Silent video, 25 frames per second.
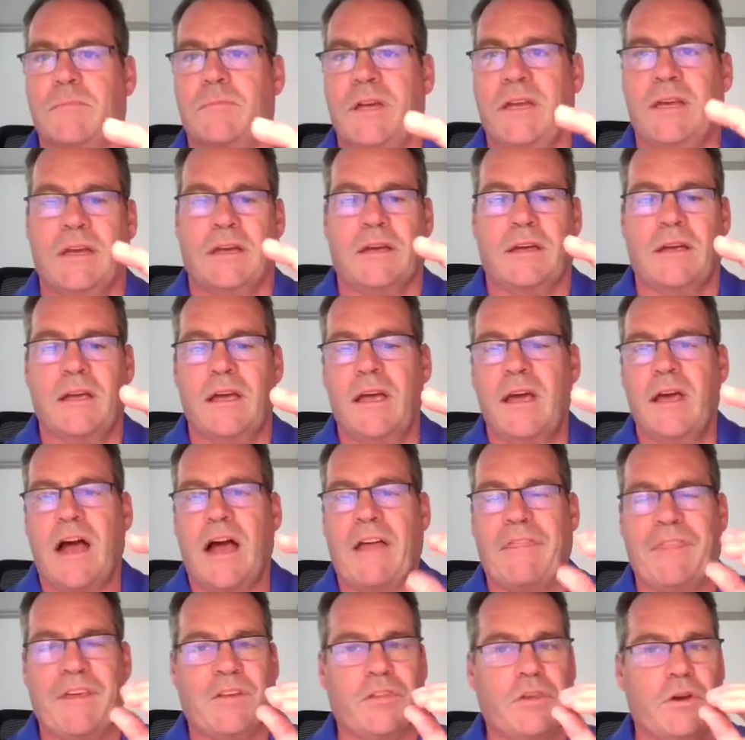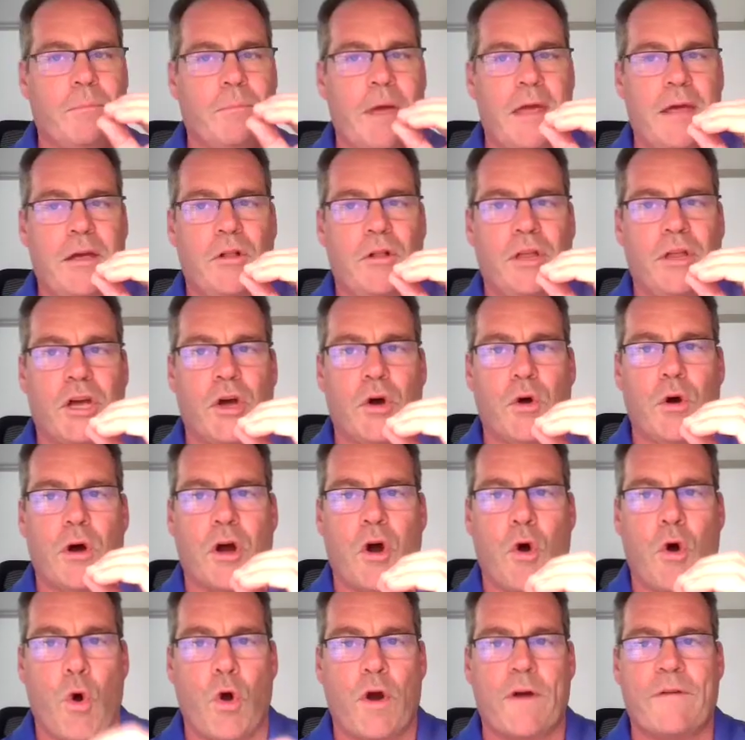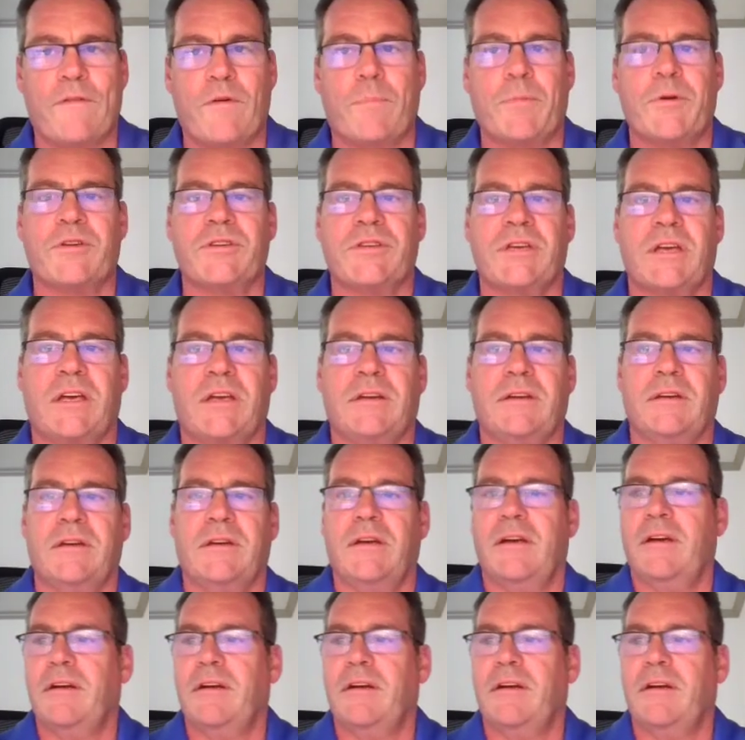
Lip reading: meaning I think they may only go a quarter of a percent.